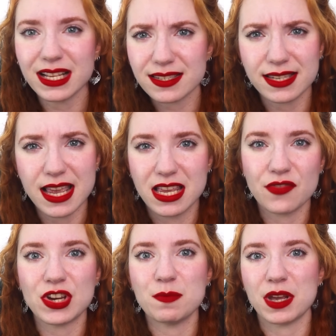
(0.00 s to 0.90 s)
let's say,
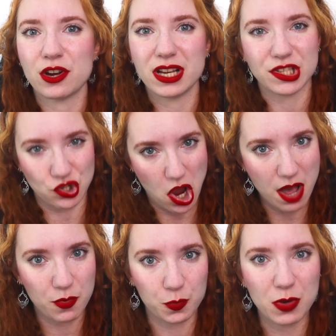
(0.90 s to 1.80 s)
given Imperia's
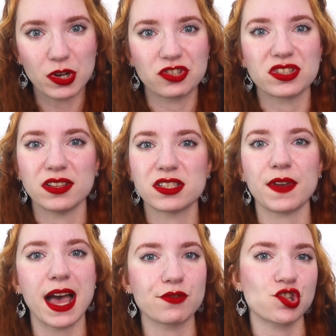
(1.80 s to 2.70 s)
job, we want a sense
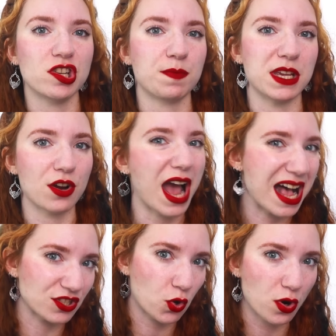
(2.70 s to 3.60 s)
of how she'd appear
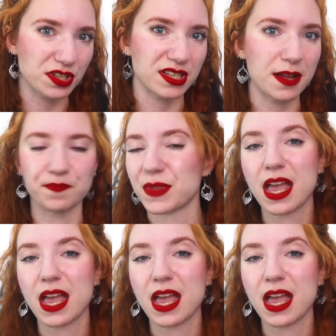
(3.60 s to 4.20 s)
as a courtesan.